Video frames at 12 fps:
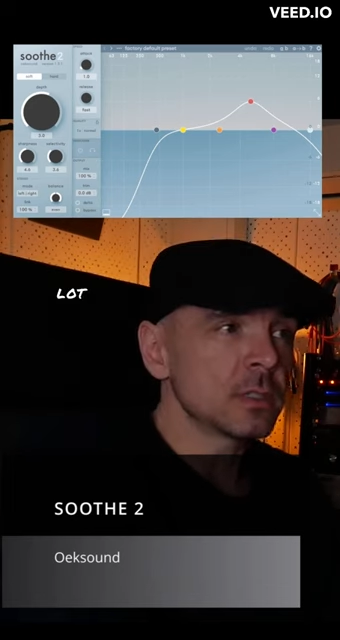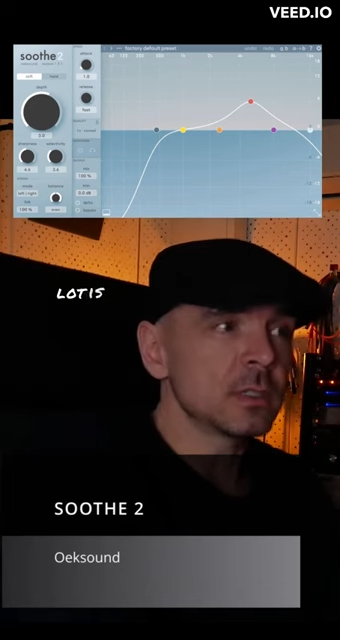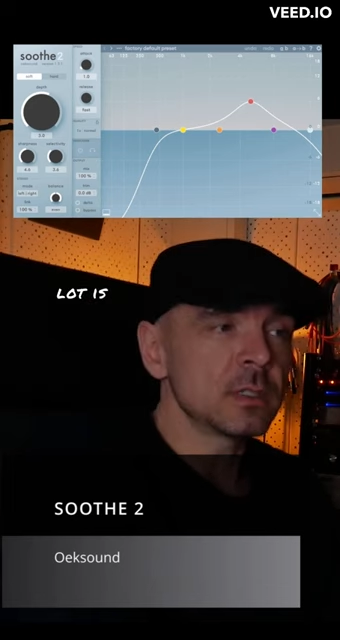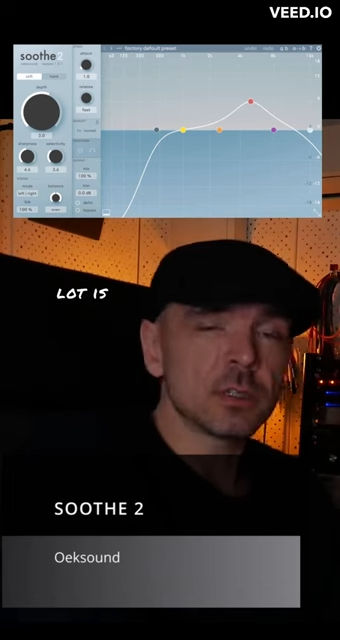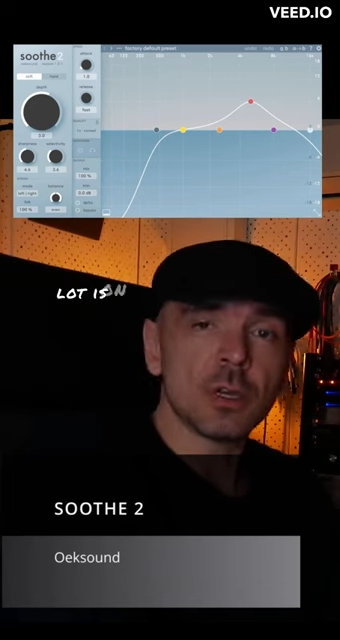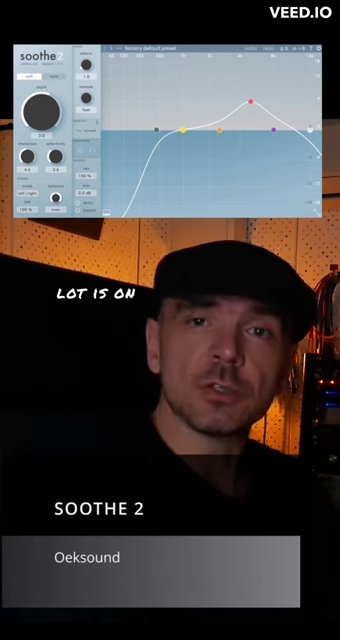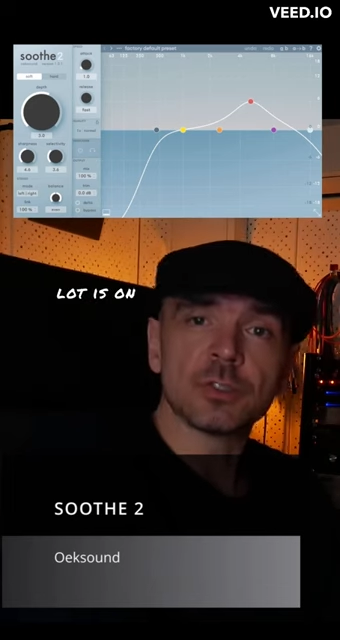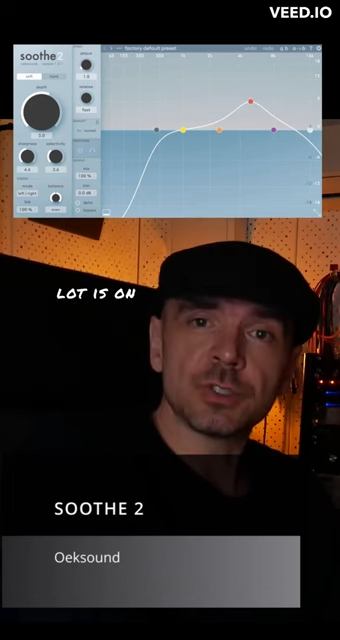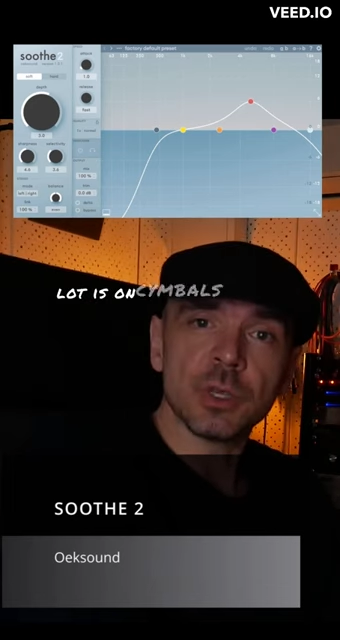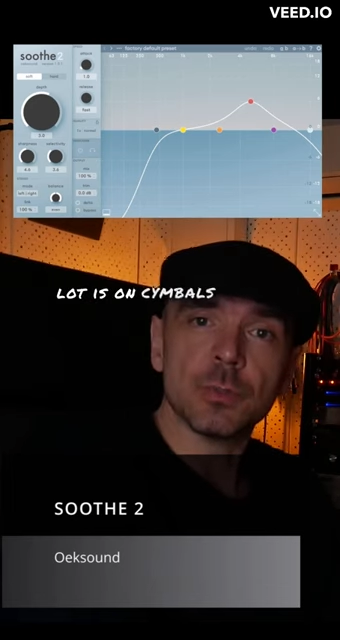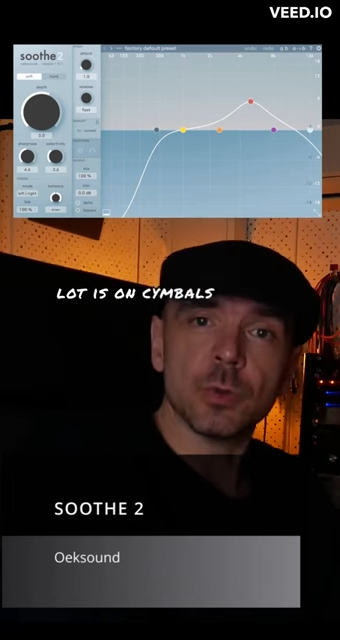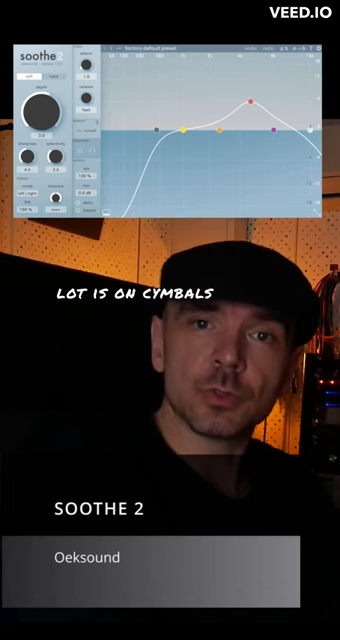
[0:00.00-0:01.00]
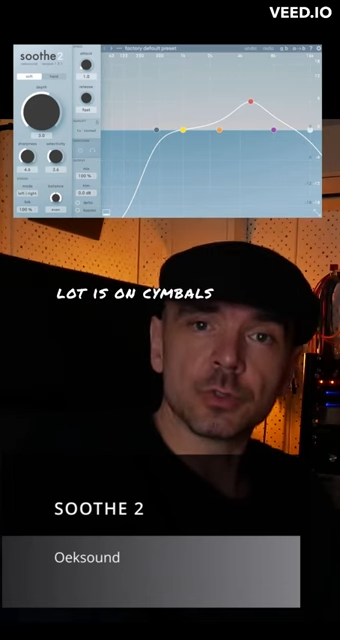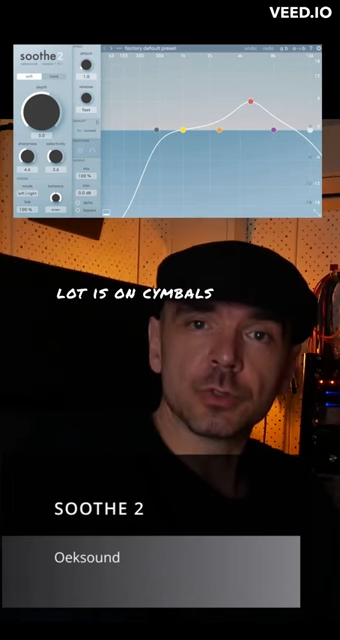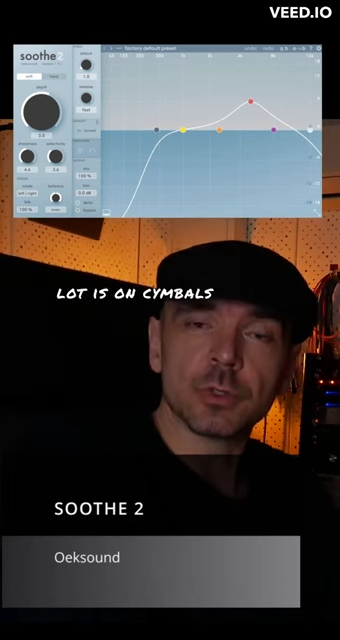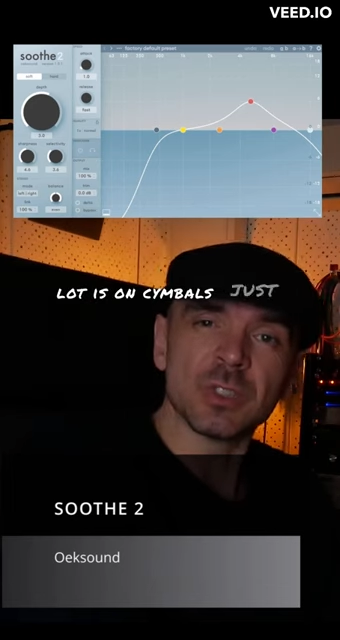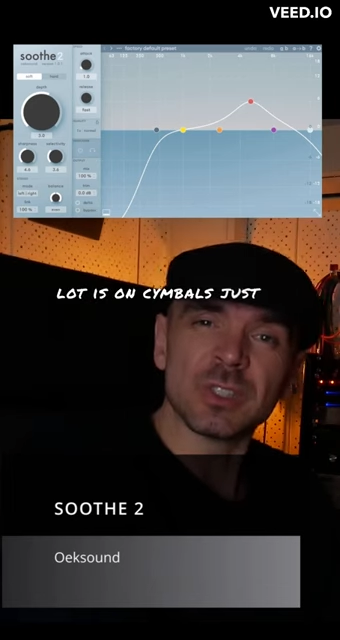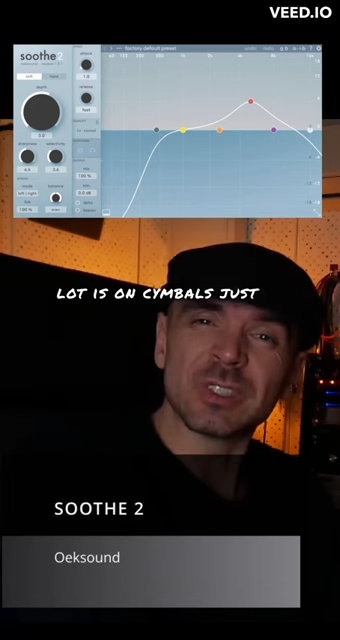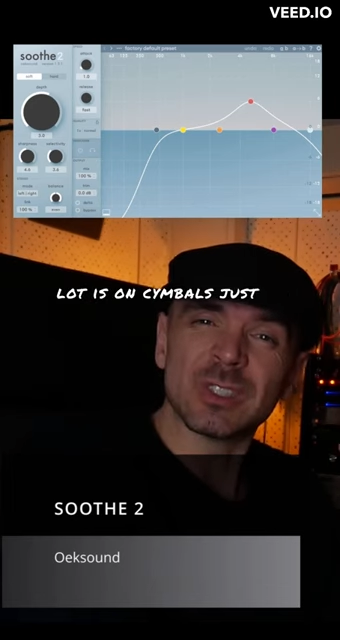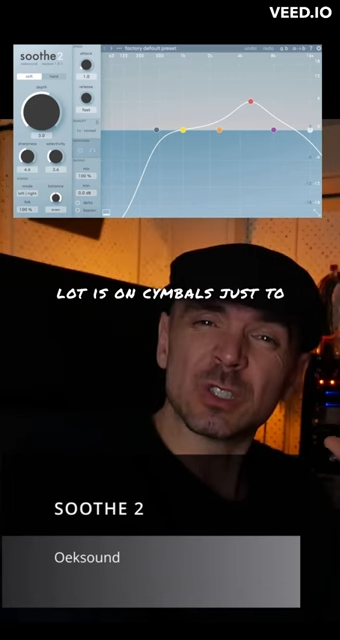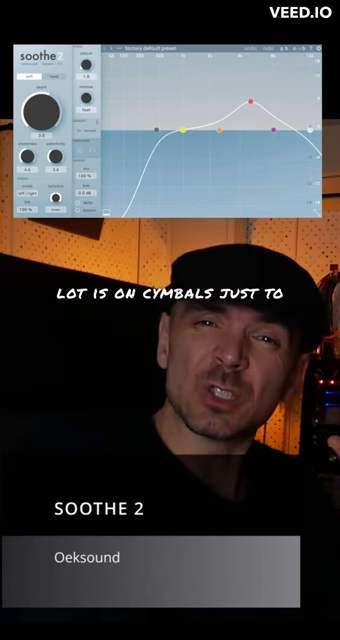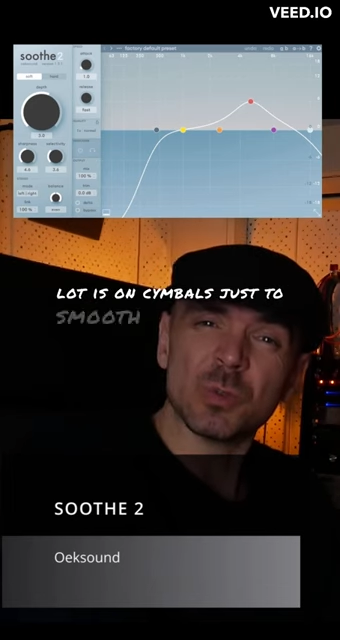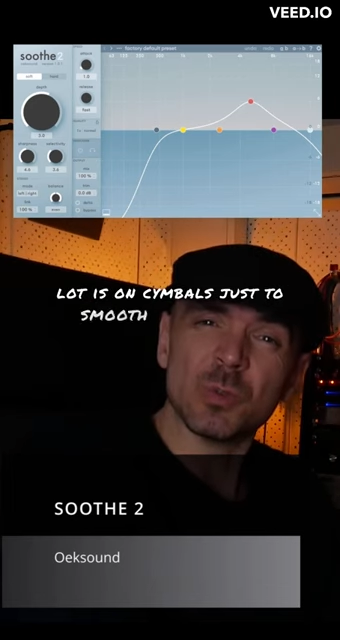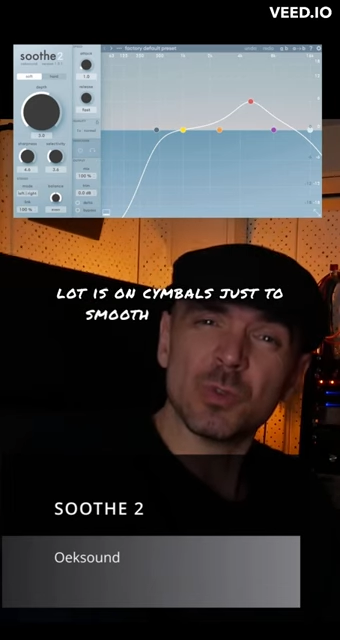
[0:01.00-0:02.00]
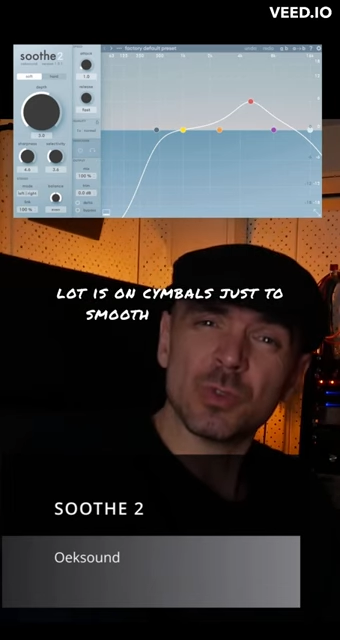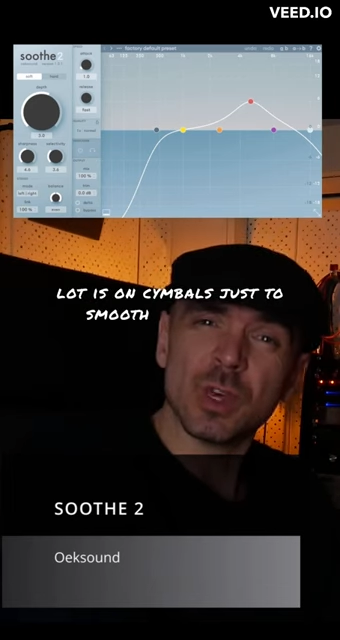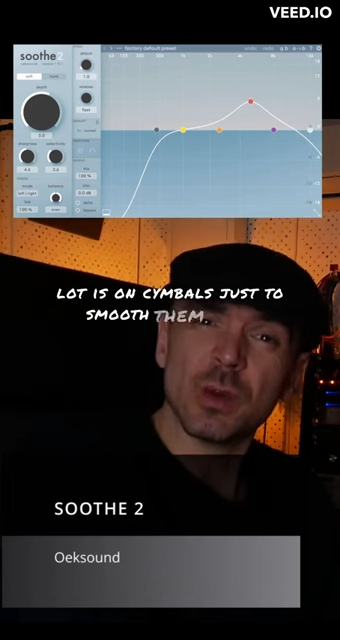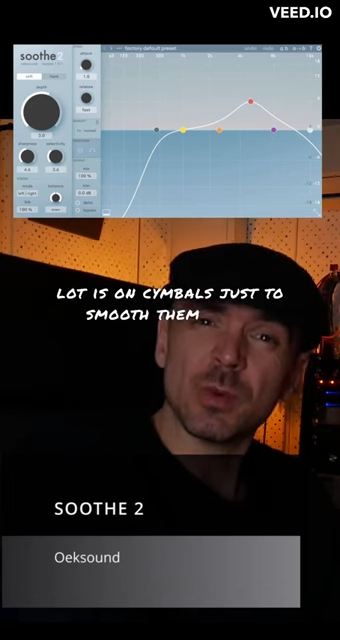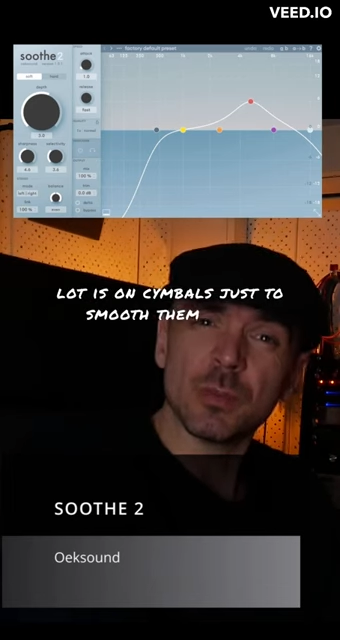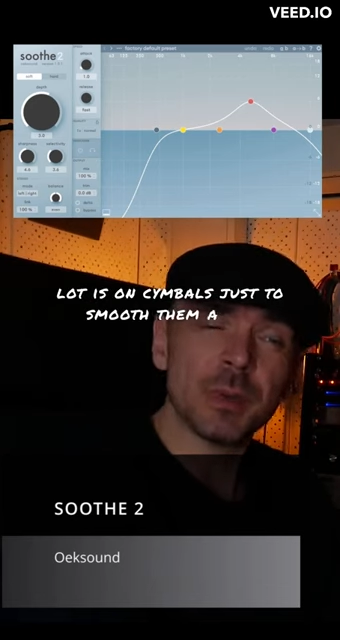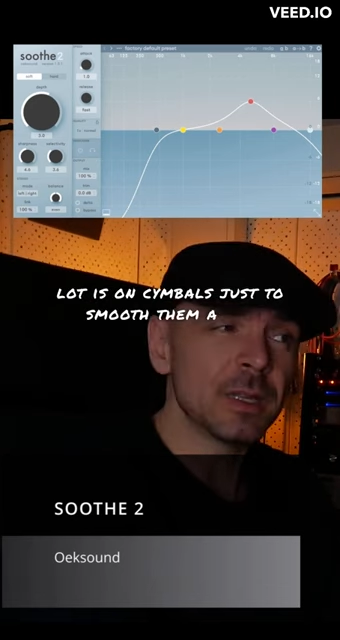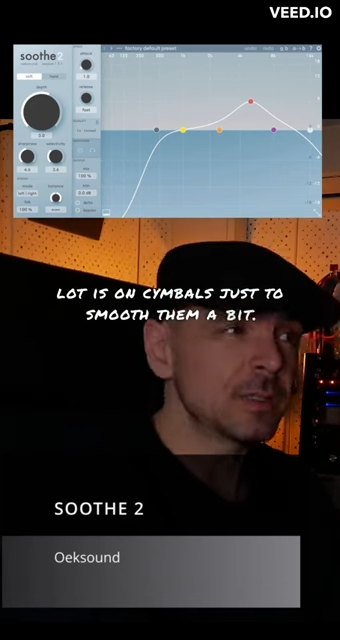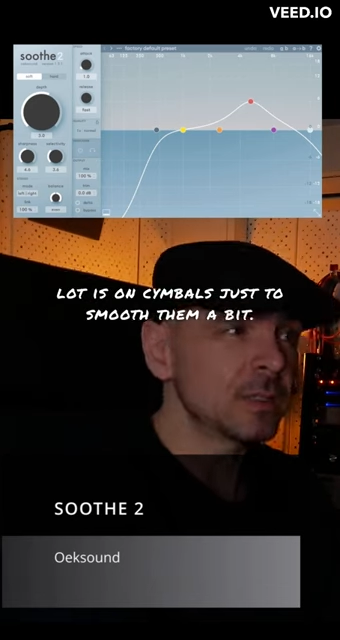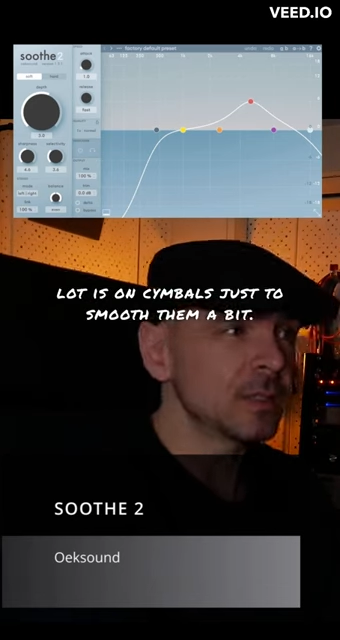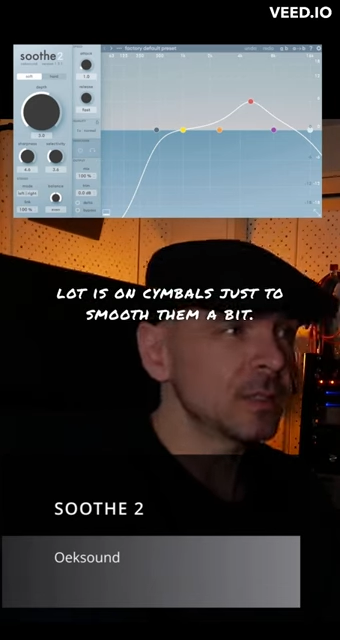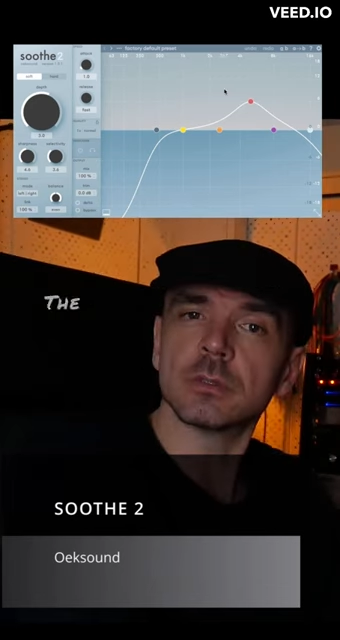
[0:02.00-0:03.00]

is on cymbals, just to smooth them a bit.